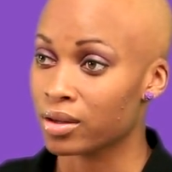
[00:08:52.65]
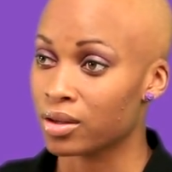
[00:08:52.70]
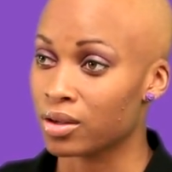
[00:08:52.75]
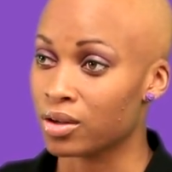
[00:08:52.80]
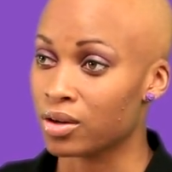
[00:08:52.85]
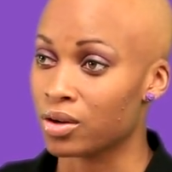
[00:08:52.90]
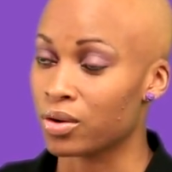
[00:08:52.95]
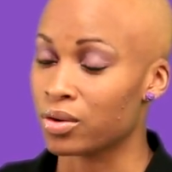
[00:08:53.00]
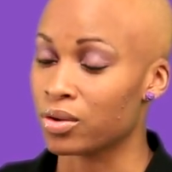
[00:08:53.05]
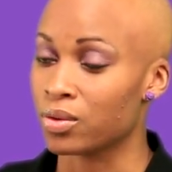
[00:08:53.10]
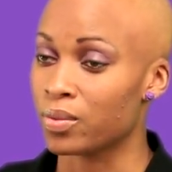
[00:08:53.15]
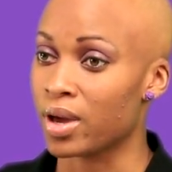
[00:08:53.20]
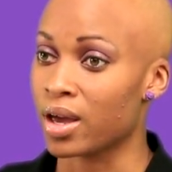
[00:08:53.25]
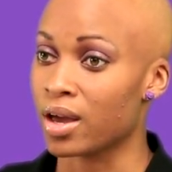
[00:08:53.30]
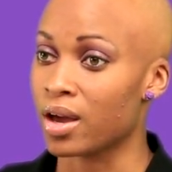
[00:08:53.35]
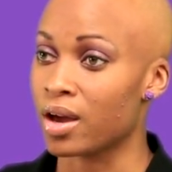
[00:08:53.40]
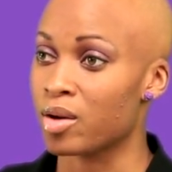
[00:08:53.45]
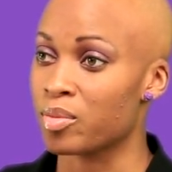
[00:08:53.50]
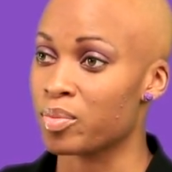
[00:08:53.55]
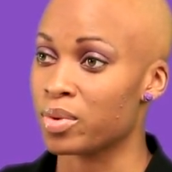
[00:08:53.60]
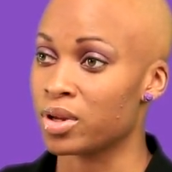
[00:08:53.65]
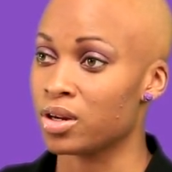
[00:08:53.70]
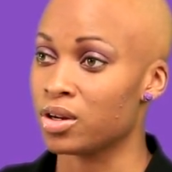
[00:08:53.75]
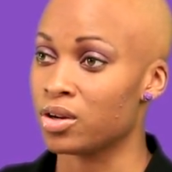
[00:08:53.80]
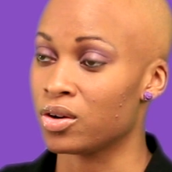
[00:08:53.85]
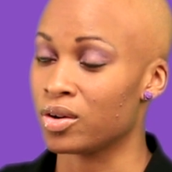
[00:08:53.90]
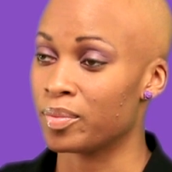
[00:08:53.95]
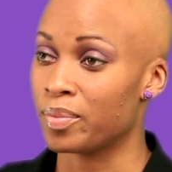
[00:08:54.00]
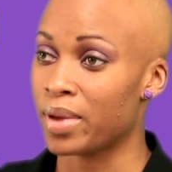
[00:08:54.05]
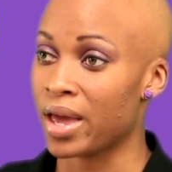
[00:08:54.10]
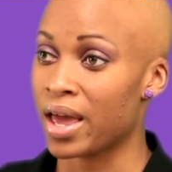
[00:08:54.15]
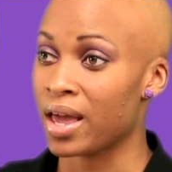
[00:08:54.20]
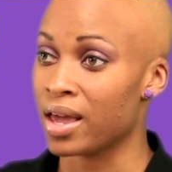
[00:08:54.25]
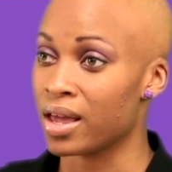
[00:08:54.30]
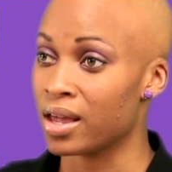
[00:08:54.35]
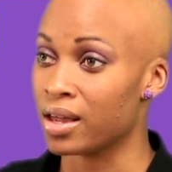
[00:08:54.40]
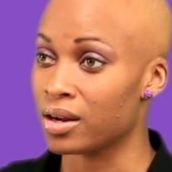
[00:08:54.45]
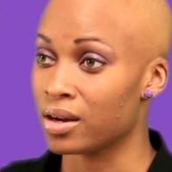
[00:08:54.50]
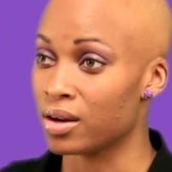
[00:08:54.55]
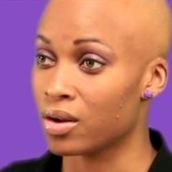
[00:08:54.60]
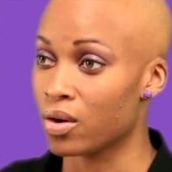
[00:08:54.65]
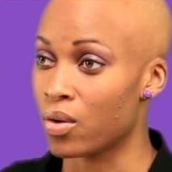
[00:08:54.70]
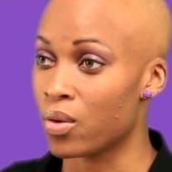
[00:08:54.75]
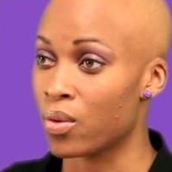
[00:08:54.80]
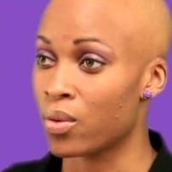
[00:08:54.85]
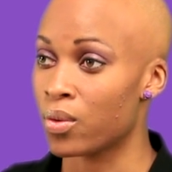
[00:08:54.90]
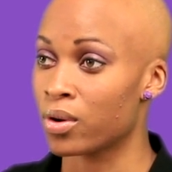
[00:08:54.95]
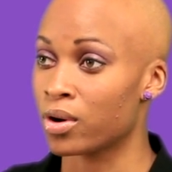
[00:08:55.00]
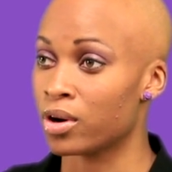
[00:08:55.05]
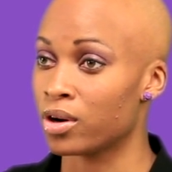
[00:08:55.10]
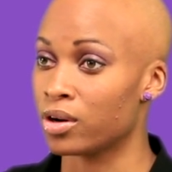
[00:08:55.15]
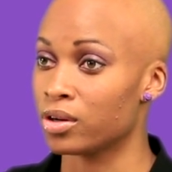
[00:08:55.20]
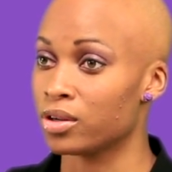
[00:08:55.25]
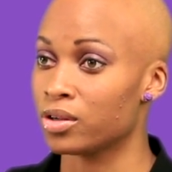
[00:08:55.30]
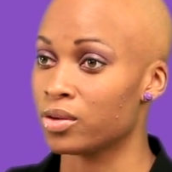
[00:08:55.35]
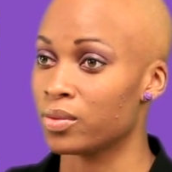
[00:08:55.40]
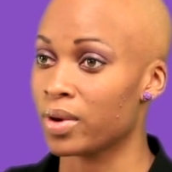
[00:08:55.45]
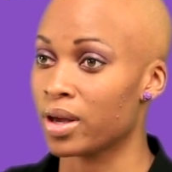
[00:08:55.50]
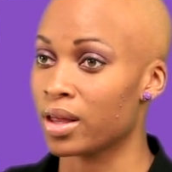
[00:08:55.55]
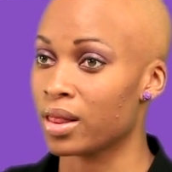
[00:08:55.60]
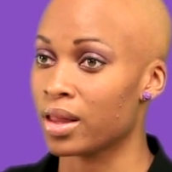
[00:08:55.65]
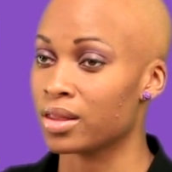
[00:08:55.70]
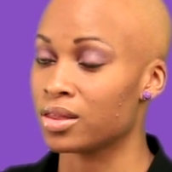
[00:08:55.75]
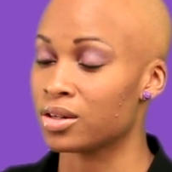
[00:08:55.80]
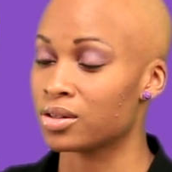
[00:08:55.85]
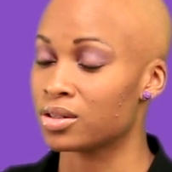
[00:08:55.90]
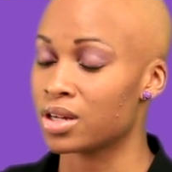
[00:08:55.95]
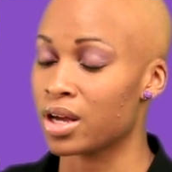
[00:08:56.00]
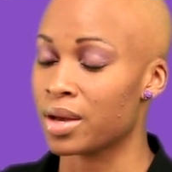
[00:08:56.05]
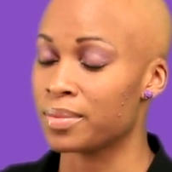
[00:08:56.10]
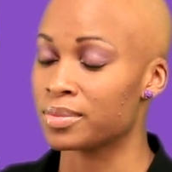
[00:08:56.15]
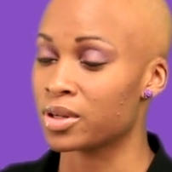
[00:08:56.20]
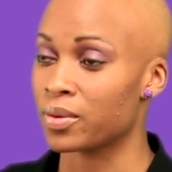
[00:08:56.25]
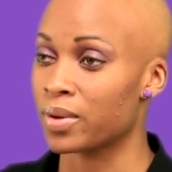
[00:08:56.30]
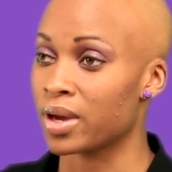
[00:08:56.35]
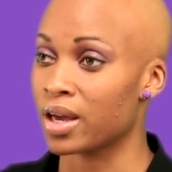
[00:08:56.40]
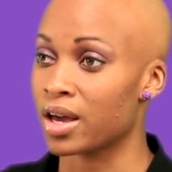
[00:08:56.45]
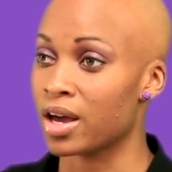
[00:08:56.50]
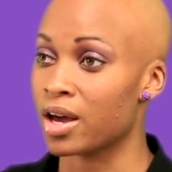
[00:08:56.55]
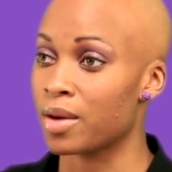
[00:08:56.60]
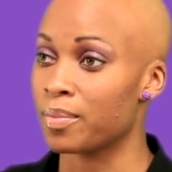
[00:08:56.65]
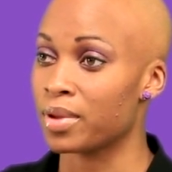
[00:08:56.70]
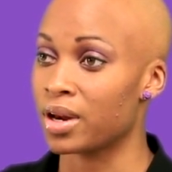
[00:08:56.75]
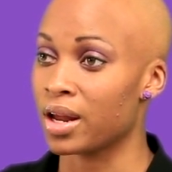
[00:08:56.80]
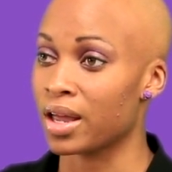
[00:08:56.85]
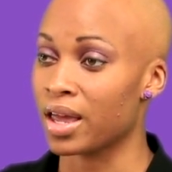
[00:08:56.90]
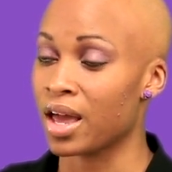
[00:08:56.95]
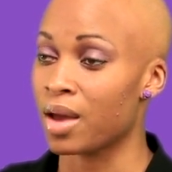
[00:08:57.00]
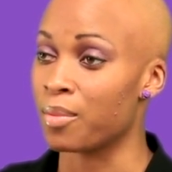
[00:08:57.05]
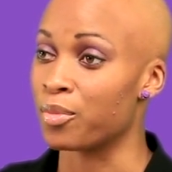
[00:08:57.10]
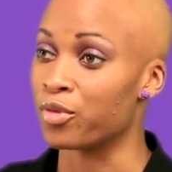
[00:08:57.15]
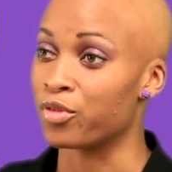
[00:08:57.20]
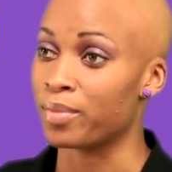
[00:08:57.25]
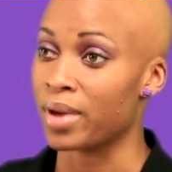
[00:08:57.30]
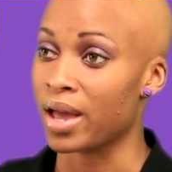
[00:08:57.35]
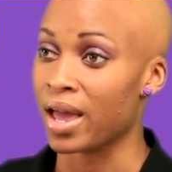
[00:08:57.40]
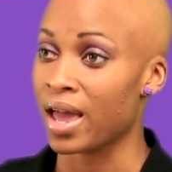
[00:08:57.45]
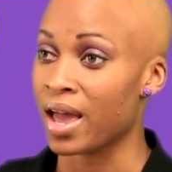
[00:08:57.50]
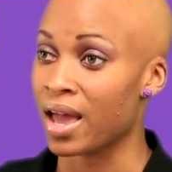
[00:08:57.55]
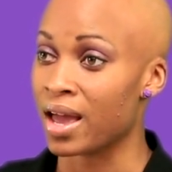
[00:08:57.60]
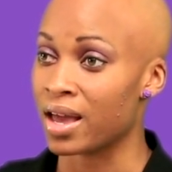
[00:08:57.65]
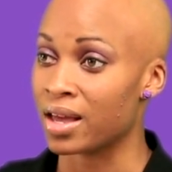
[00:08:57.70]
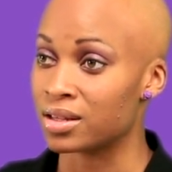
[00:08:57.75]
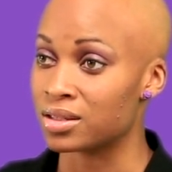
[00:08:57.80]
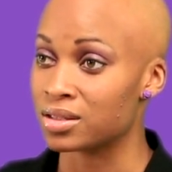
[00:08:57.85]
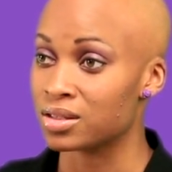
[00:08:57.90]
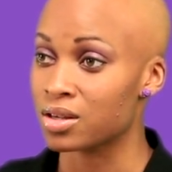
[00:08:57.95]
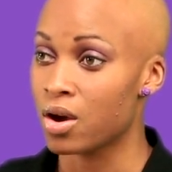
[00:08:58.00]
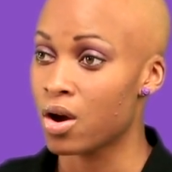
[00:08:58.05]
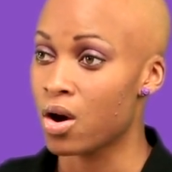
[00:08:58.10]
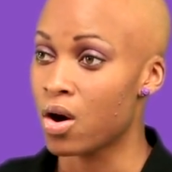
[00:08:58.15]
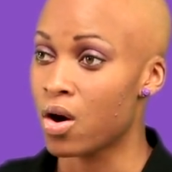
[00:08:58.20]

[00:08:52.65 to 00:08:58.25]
You know, you wake up and you're in pain, or you wait, like, there's times I wake up and I can't move my hands,